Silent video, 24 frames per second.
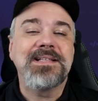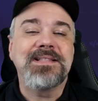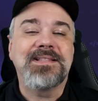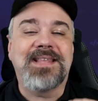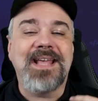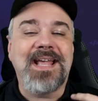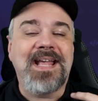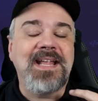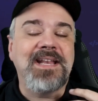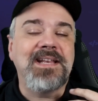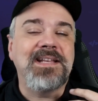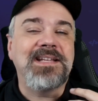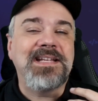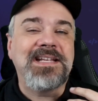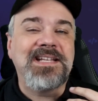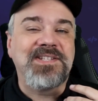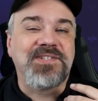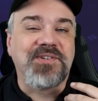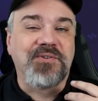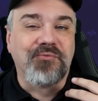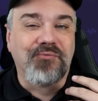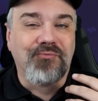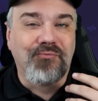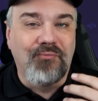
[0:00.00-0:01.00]
that
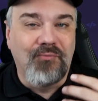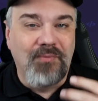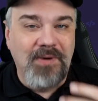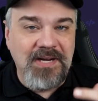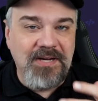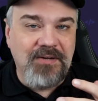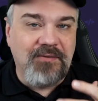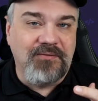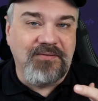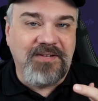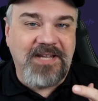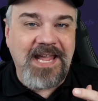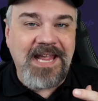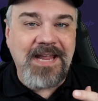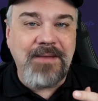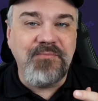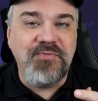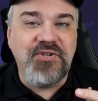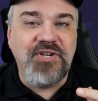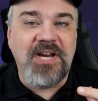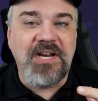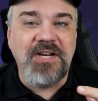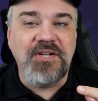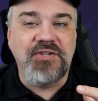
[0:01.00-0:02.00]
is a real game
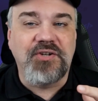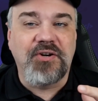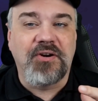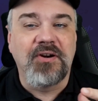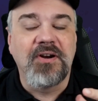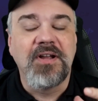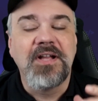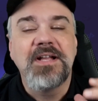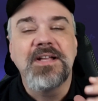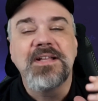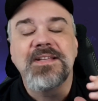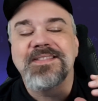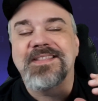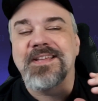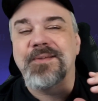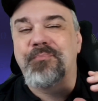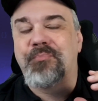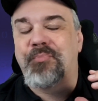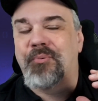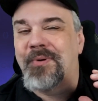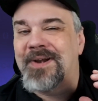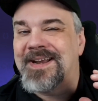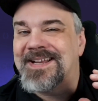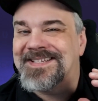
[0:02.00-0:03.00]
changer
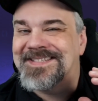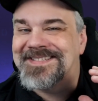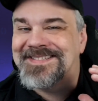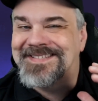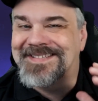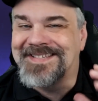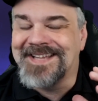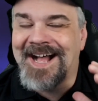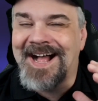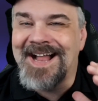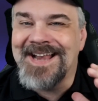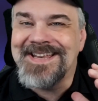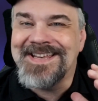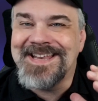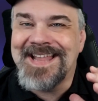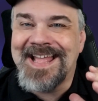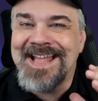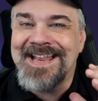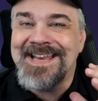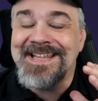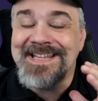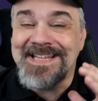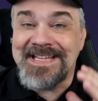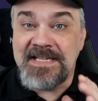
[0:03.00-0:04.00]
that brings
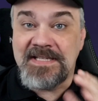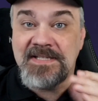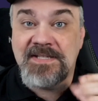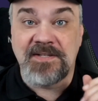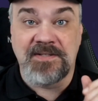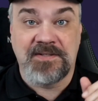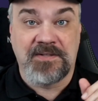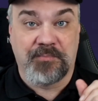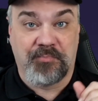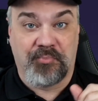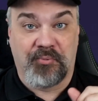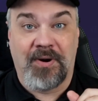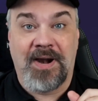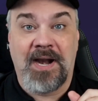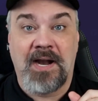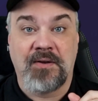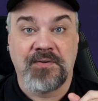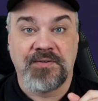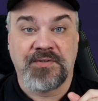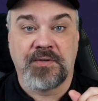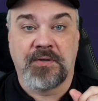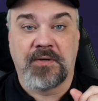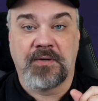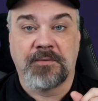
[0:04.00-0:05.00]
.NET into the
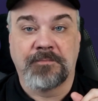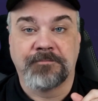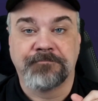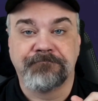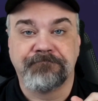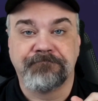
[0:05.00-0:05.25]
browser.